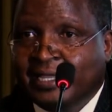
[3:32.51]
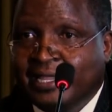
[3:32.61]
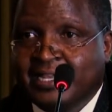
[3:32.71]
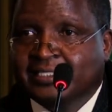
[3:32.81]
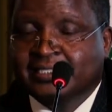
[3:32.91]

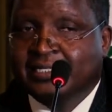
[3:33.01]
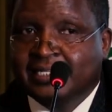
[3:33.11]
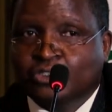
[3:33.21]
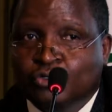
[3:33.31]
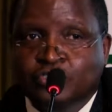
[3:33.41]
any
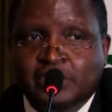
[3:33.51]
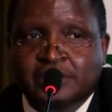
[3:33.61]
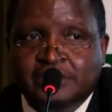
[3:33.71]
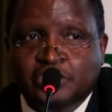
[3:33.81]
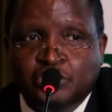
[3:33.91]
serious
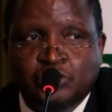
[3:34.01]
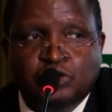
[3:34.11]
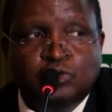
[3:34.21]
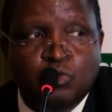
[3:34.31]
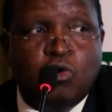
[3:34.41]

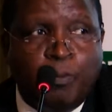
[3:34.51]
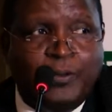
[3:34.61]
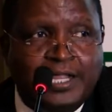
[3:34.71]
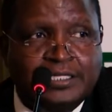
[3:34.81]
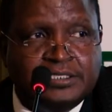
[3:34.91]
consultations took
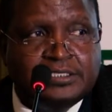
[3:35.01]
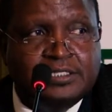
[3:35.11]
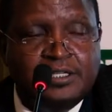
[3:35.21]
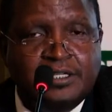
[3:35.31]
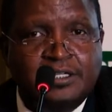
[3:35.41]
place